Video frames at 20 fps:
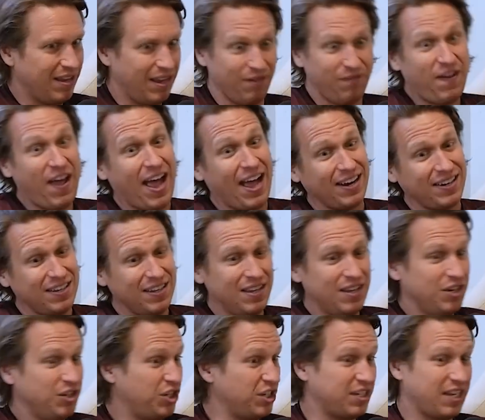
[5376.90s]
In fact,
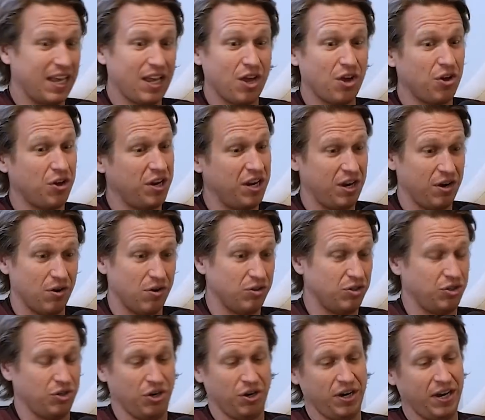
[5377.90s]
just like a good hero's
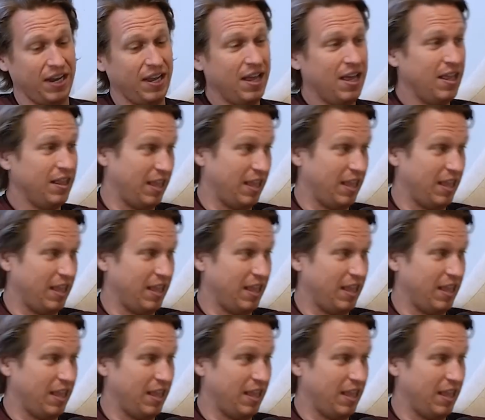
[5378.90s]
journey,